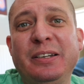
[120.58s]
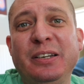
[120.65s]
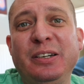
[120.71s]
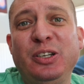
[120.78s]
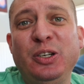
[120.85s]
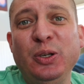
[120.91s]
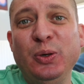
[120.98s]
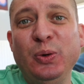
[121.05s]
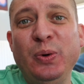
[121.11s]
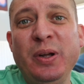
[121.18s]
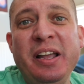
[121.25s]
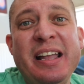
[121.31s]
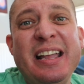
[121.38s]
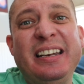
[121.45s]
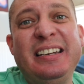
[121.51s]
to do.
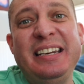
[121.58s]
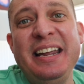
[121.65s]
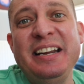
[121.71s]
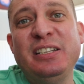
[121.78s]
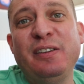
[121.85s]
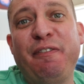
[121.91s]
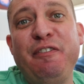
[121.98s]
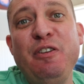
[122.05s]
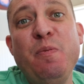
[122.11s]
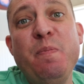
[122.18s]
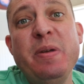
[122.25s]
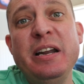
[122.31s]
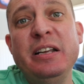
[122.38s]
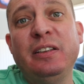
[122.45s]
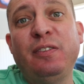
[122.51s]
It takes a few
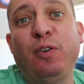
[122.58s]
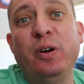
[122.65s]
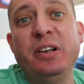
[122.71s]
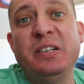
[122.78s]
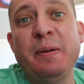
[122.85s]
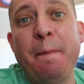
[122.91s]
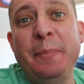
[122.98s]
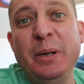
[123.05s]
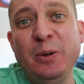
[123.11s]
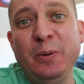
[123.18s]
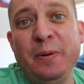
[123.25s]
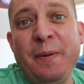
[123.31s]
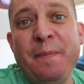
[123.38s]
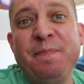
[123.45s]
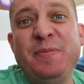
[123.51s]
minutes for it to
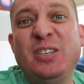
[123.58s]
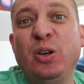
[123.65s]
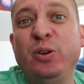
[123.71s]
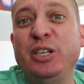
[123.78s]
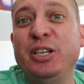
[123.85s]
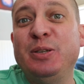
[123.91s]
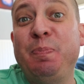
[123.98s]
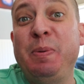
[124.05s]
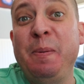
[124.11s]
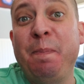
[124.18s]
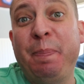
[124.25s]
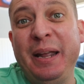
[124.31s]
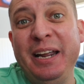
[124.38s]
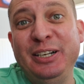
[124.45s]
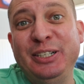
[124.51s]
melt, so just be
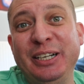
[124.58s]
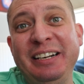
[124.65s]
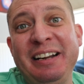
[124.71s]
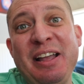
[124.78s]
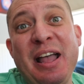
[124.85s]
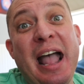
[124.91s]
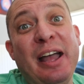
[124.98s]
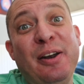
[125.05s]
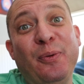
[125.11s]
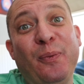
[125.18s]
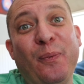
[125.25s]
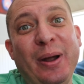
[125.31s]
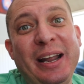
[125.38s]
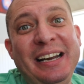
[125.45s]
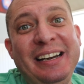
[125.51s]
patient
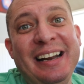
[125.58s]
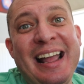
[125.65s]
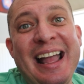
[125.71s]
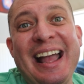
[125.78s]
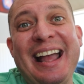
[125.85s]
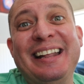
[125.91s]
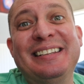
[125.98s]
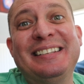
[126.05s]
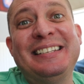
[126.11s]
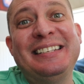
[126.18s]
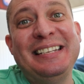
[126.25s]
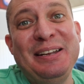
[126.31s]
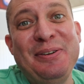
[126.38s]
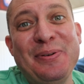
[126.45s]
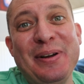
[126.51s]
and wait and
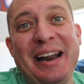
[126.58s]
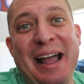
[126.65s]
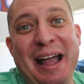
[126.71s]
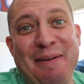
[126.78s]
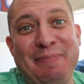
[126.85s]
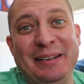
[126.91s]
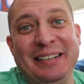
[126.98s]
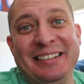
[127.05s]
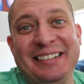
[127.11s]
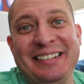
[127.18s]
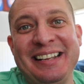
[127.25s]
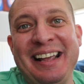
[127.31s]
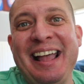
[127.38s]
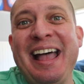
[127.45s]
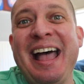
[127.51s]
see what
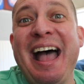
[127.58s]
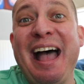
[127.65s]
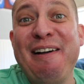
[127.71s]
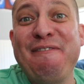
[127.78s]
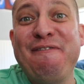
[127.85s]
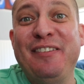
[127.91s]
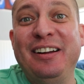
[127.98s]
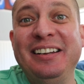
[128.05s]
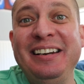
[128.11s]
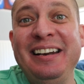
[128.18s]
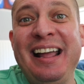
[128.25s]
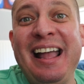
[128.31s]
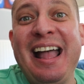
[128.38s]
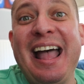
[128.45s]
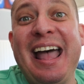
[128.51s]
happens. Have
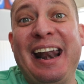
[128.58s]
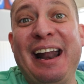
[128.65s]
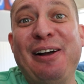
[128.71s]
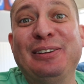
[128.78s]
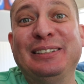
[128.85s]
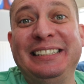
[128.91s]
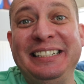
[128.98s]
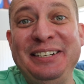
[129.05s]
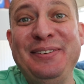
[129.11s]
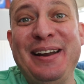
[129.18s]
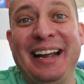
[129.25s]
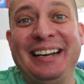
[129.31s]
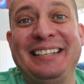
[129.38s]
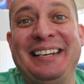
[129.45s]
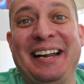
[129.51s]
fun, and I'll see you
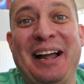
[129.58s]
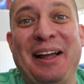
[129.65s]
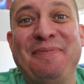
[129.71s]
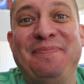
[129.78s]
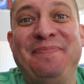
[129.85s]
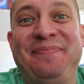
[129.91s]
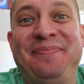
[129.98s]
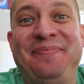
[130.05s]
next time.